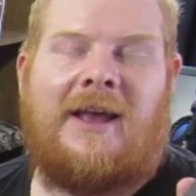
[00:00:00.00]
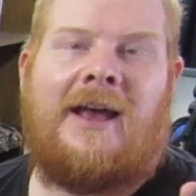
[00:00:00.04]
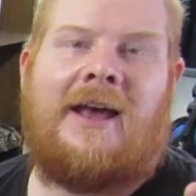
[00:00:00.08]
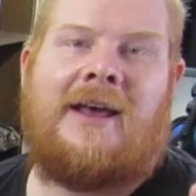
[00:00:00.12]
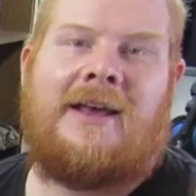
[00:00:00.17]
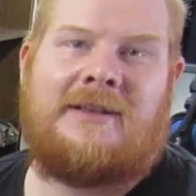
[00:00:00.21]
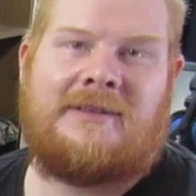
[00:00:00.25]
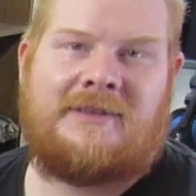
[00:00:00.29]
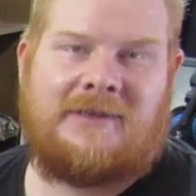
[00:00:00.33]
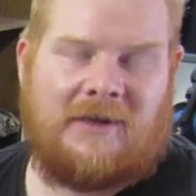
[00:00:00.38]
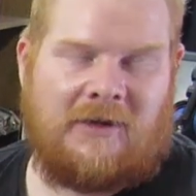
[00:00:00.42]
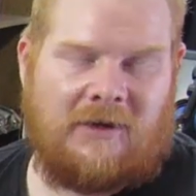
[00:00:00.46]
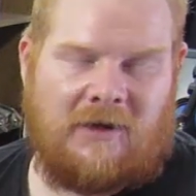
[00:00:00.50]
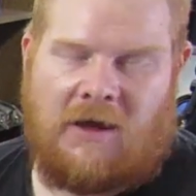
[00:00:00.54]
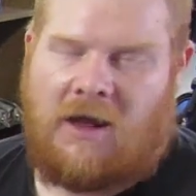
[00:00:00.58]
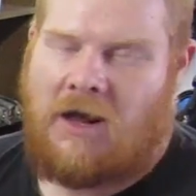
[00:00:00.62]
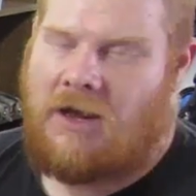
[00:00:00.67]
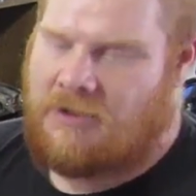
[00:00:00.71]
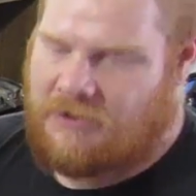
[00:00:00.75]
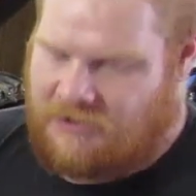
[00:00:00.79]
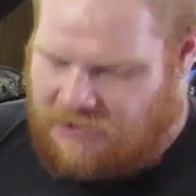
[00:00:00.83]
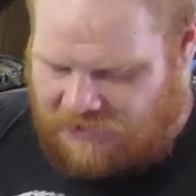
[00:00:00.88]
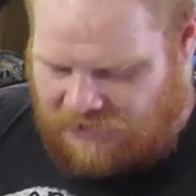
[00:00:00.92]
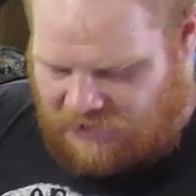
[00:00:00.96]
and it's going to
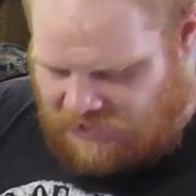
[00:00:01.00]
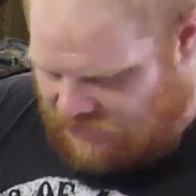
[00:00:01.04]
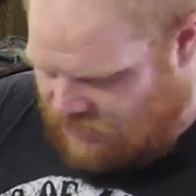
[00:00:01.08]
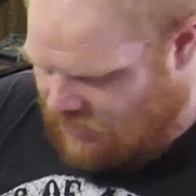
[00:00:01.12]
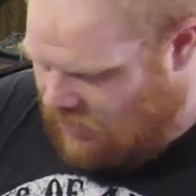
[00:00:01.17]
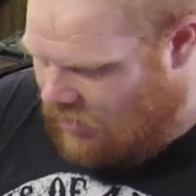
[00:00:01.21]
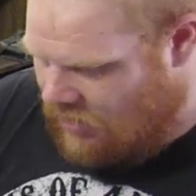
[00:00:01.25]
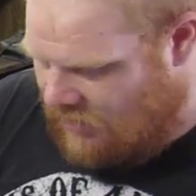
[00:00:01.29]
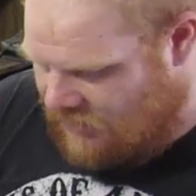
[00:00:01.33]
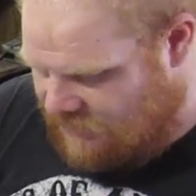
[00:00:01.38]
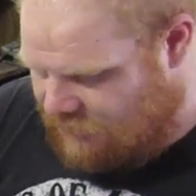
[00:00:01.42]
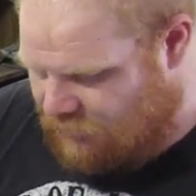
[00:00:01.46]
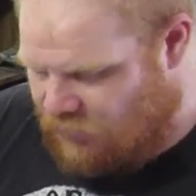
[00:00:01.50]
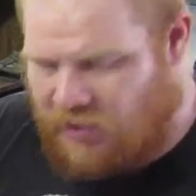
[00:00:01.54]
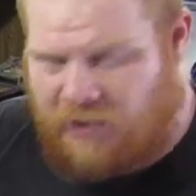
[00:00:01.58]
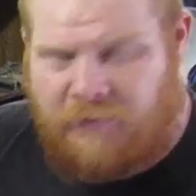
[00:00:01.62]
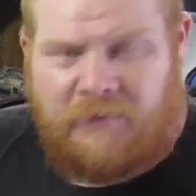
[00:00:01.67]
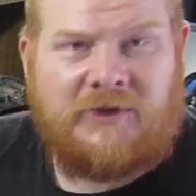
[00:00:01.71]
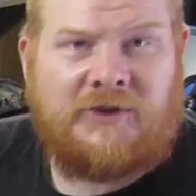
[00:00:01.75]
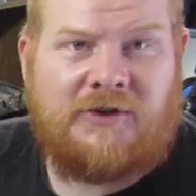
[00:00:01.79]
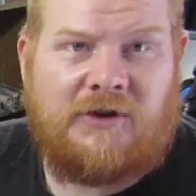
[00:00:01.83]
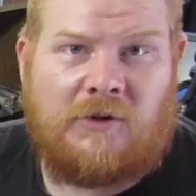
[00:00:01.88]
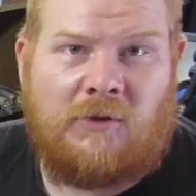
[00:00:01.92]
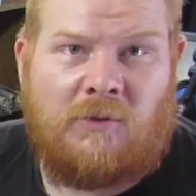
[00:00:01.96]
also just cause
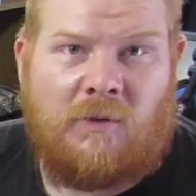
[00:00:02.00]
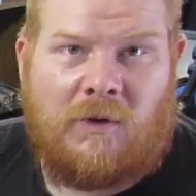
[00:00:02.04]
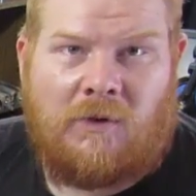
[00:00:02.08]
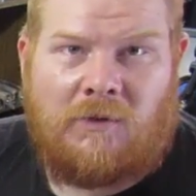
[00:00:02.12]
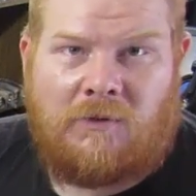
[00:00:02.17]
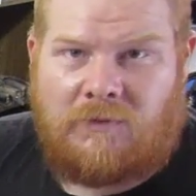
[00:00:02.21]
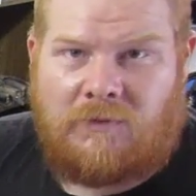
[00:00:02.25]
premature,